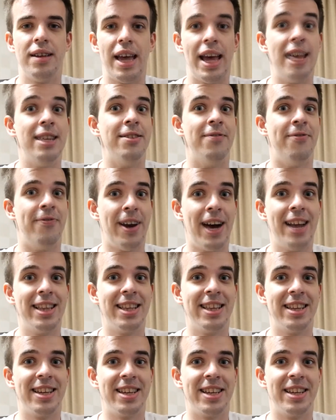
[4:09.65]
And
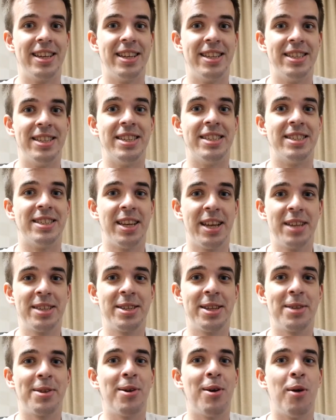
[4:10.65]
finally, the thing
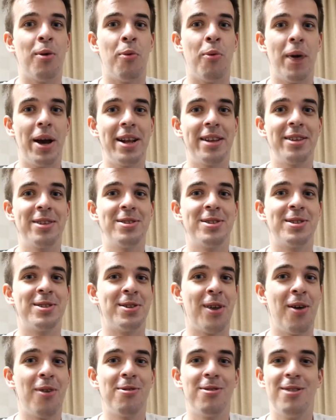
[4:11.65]
that you're waiting
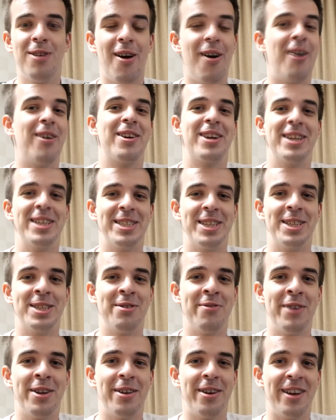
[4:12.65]
so long in
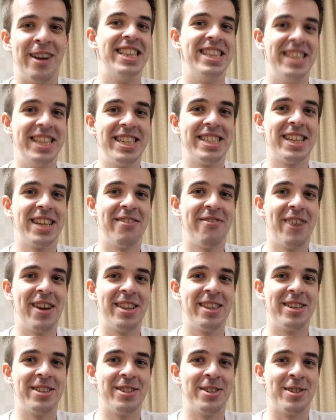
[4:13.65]
this video,
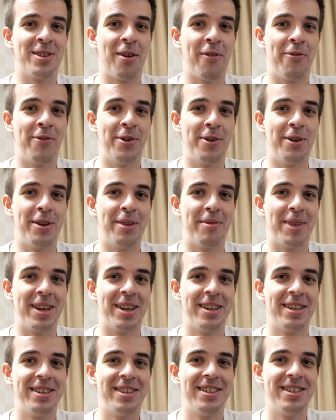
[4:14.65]
disadvantages of Udemy.
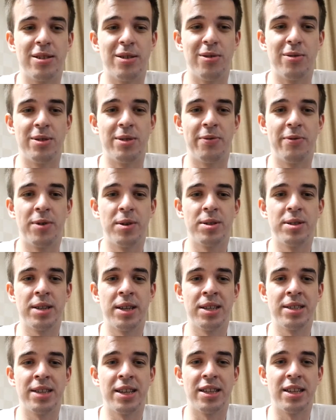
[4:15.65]
So the first
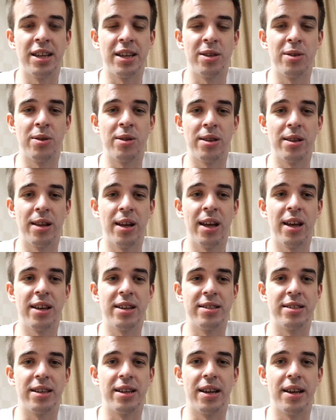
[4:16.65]
thing that I don't
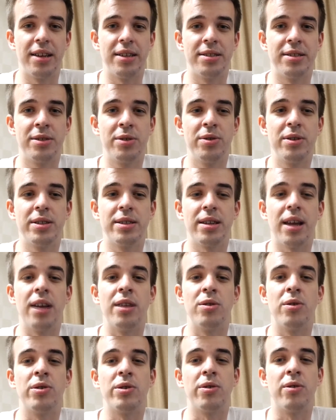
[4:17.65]
like, the students
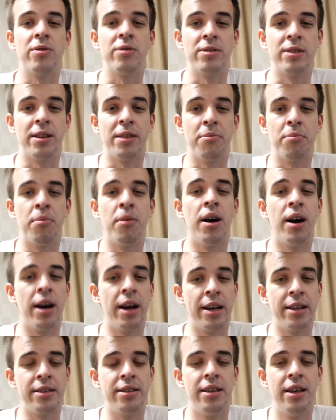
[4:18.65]
are not only
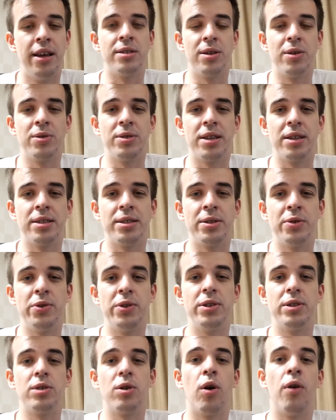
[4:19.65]
mine, those are
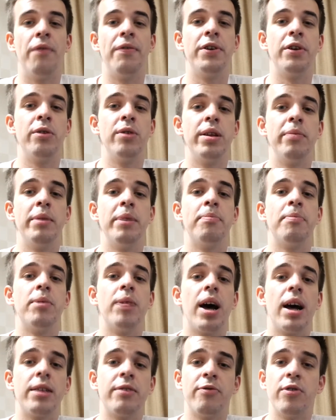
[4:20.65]
students of Udemy
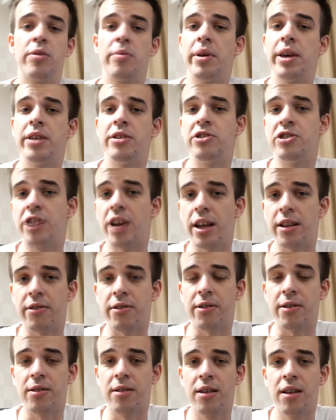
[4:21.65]
platform in
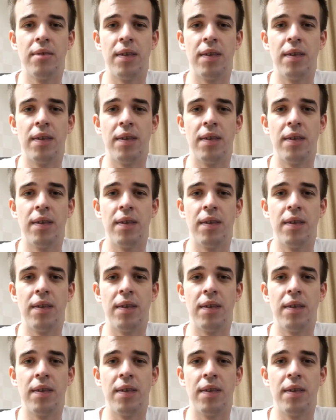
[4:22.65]
general.